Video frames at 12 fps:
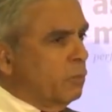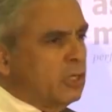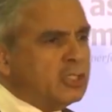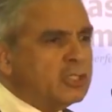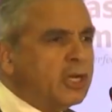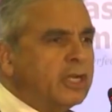
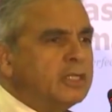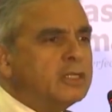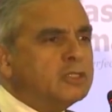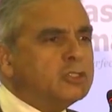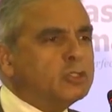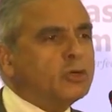when
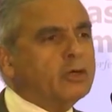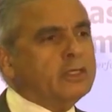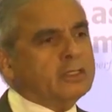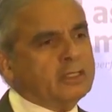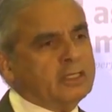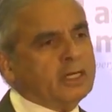China
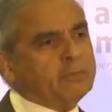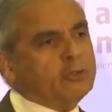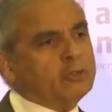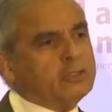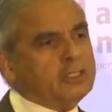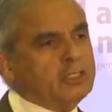joined the
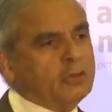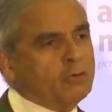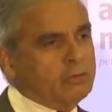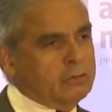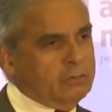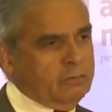
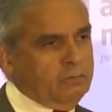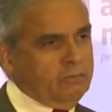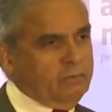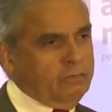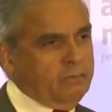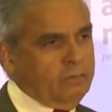WTO
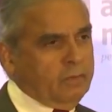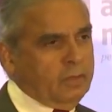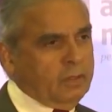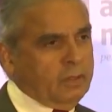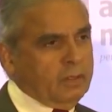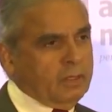
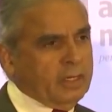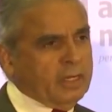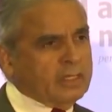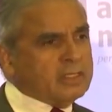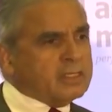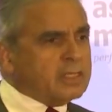
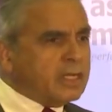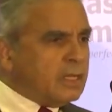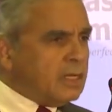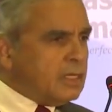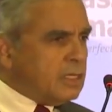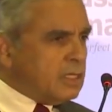and
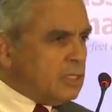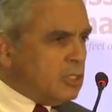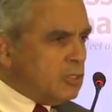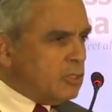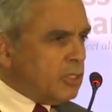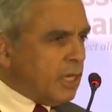suddenly
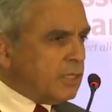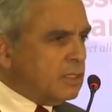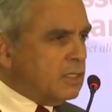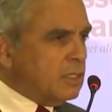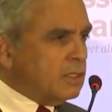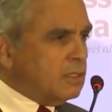
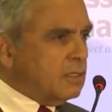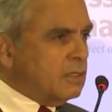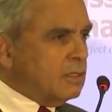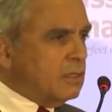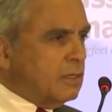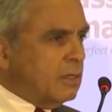injected
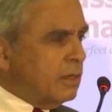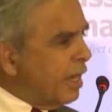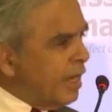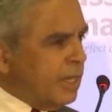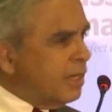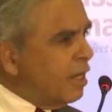
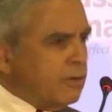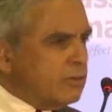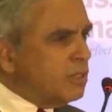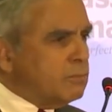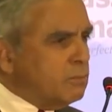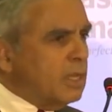
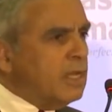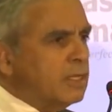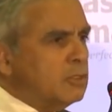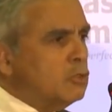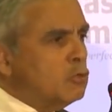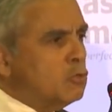900
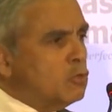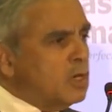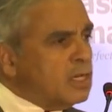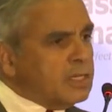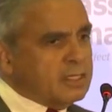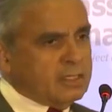million new
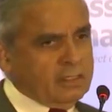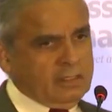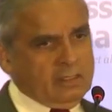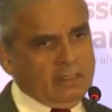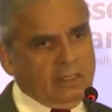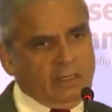
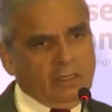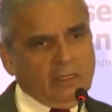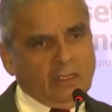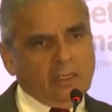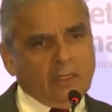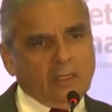workers
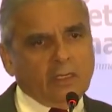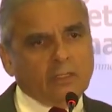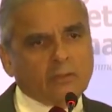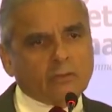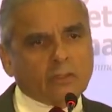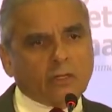
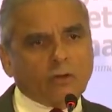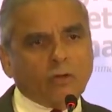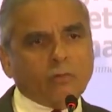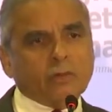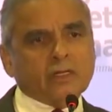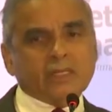into the
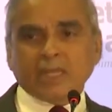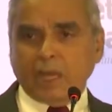global